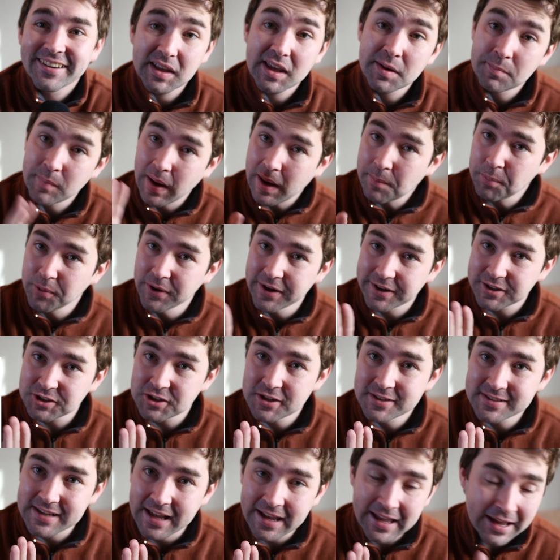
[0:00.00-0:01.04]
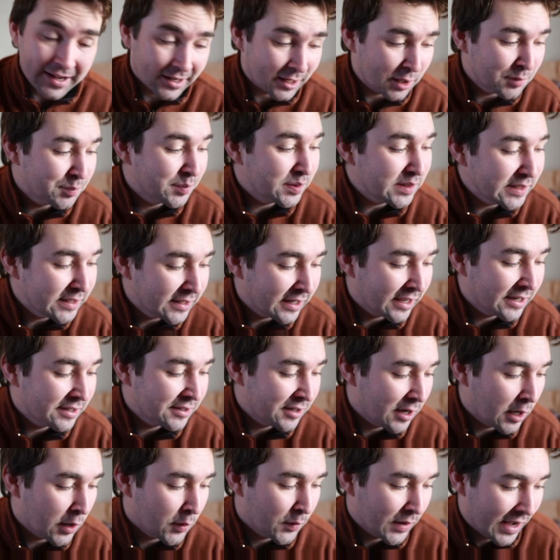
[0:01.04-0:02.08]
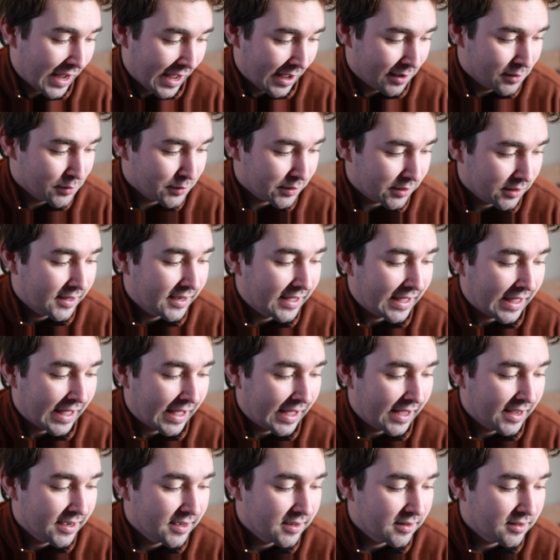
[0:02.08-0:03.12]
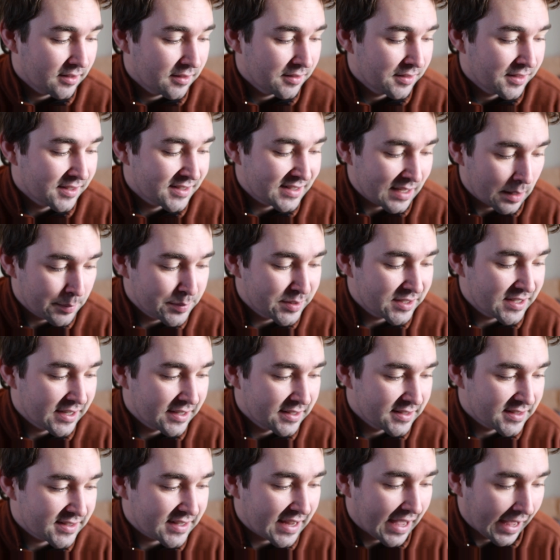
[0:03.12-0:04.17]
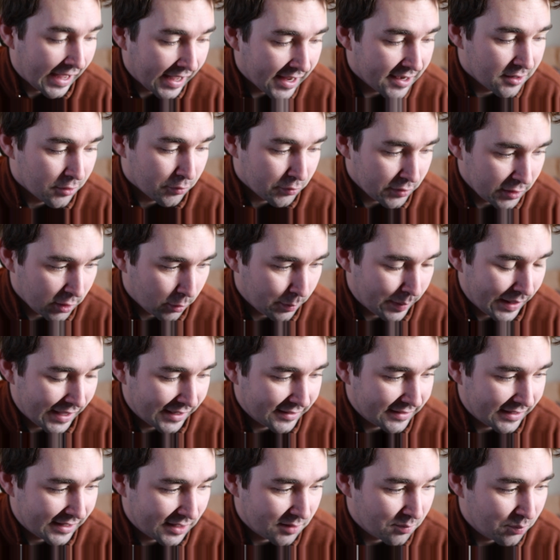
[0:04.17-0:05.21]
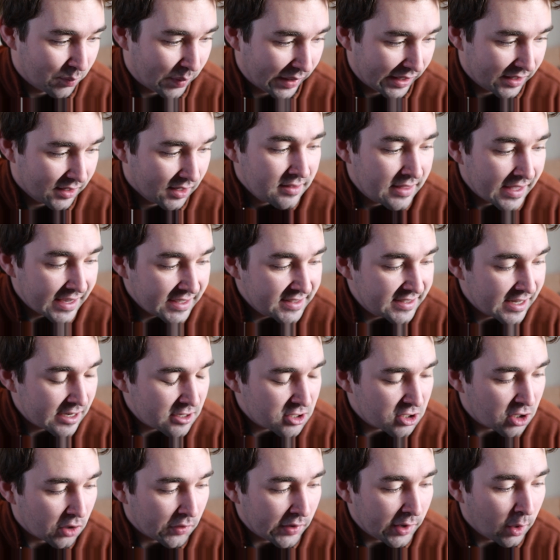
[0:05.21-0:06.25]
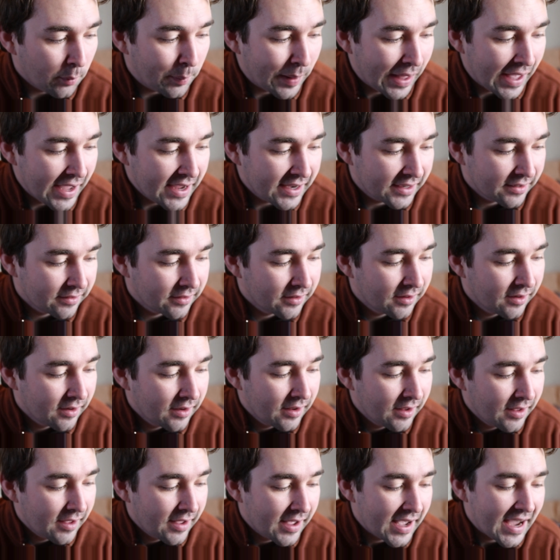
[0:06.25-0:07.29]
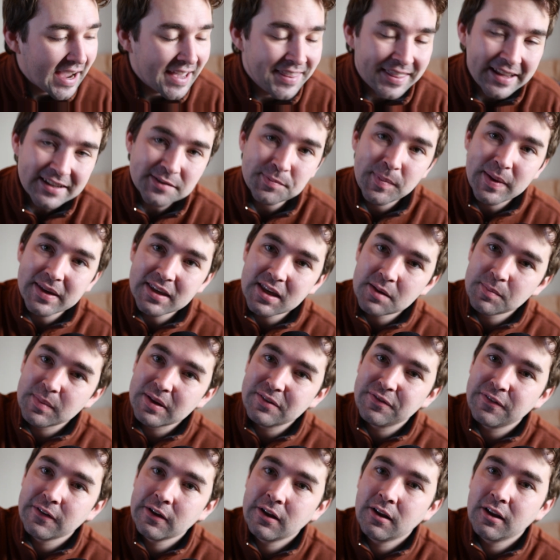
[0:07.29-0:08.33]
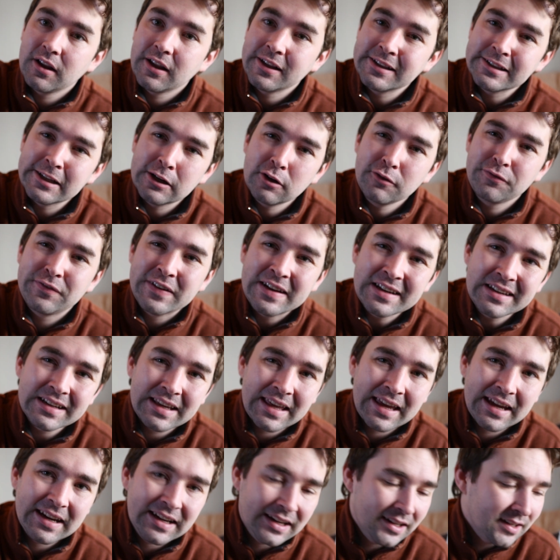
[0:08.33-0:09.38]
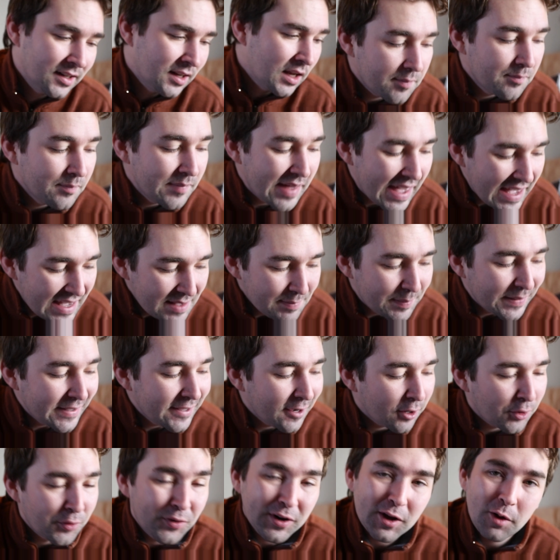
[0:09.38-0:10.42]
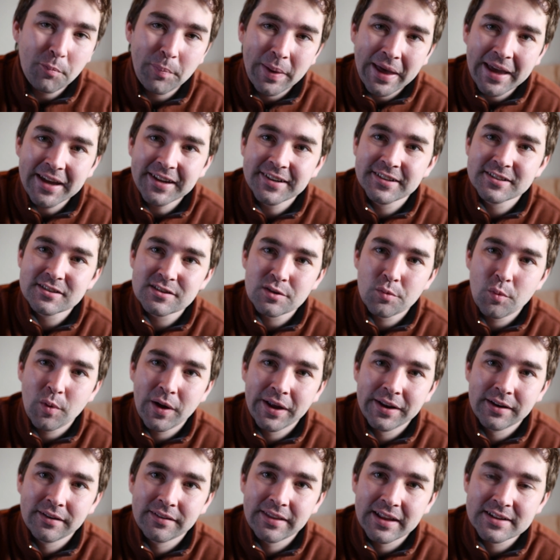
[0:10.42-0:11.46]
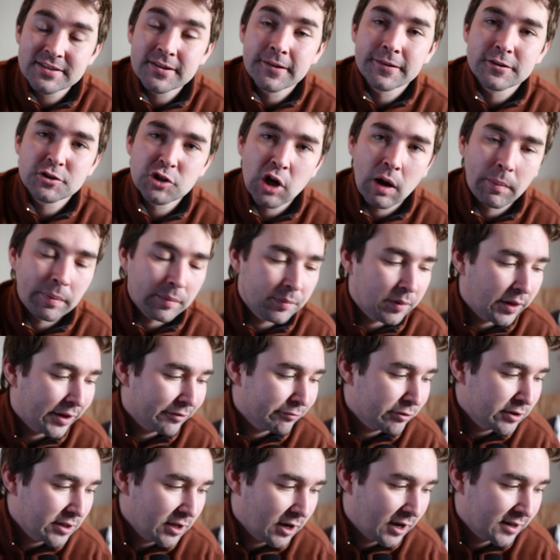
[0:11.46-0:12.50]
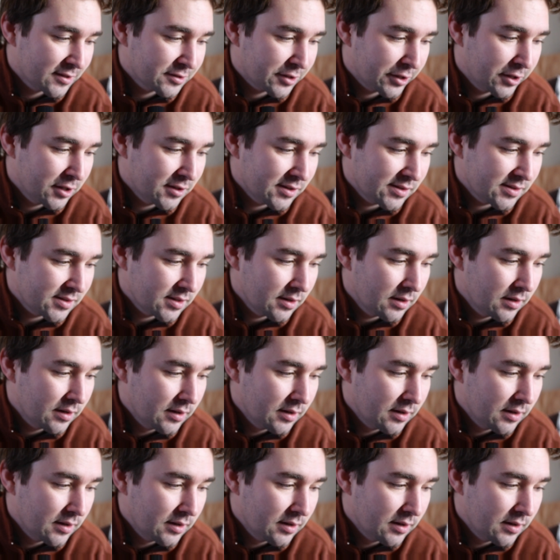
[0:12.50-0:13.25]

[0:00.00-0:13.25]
In my predictions, I had a Complete Unknown out, and I had The Substance and A Real Pain in, but they ditched A Real Pain. And that's making me feel a little vindicated. Maybe A Real Pain is the one that's on the chopping block for the Oscars.